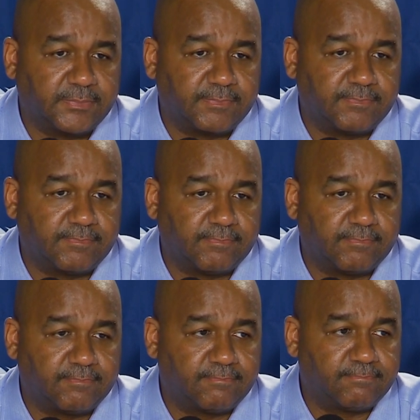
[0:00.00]

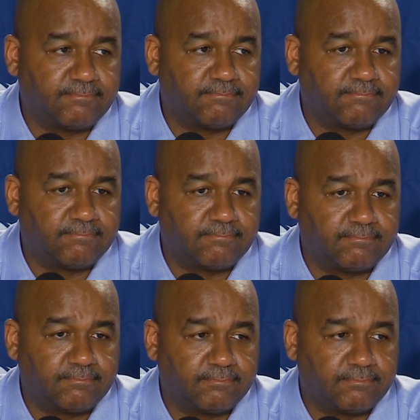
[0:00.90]

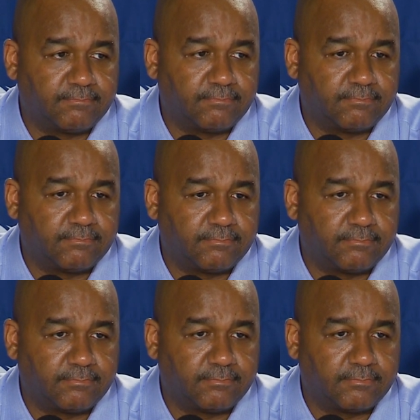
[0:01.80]

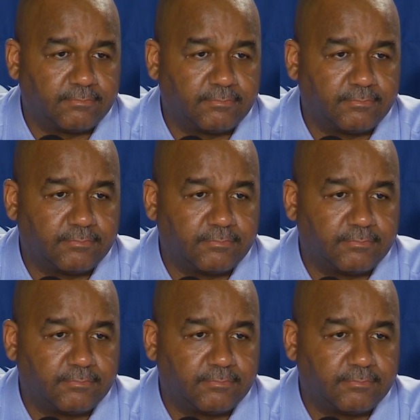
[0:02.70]
No one is speaking in this clip.